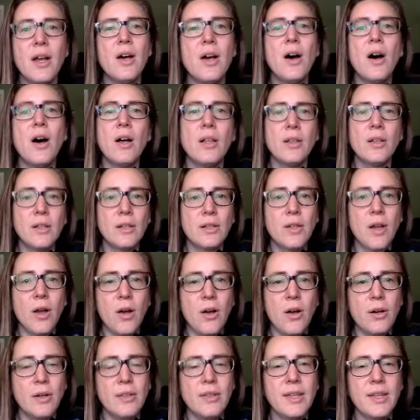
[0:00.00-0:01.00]
all
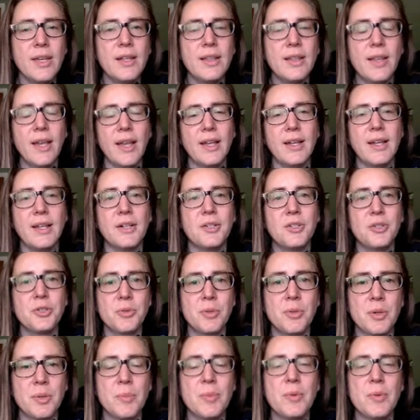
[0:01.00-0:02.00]
along the Atlantic
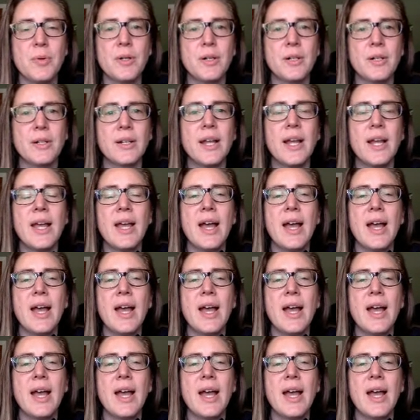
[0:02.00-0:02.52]
shoreboard